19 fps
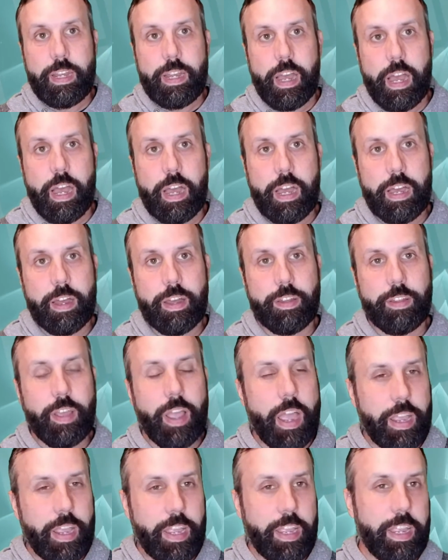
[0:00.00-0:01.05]

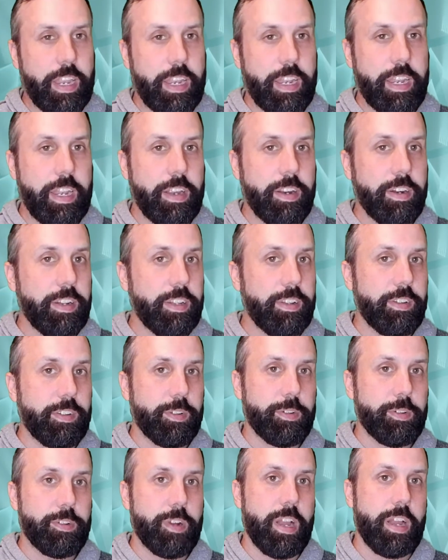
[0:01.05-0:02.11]
I can get in here
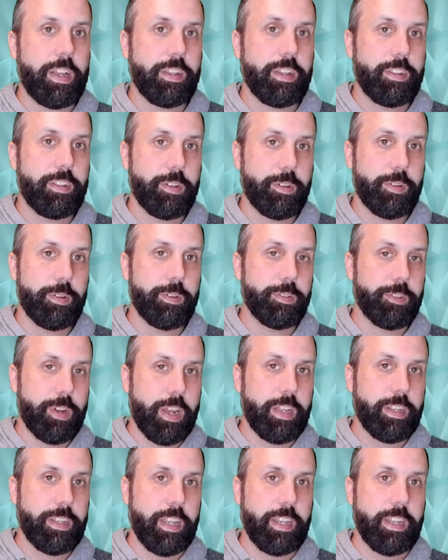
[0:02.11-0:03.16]
to
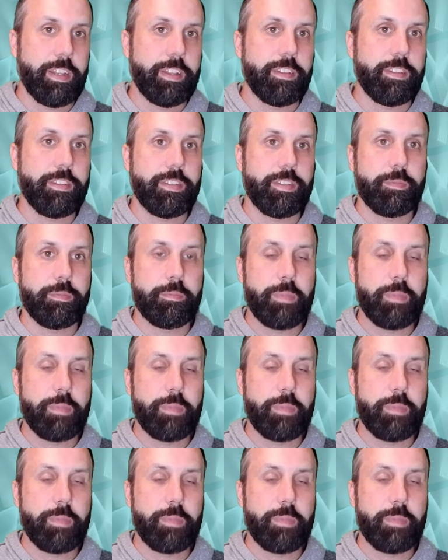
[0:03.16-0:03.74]
track attendance,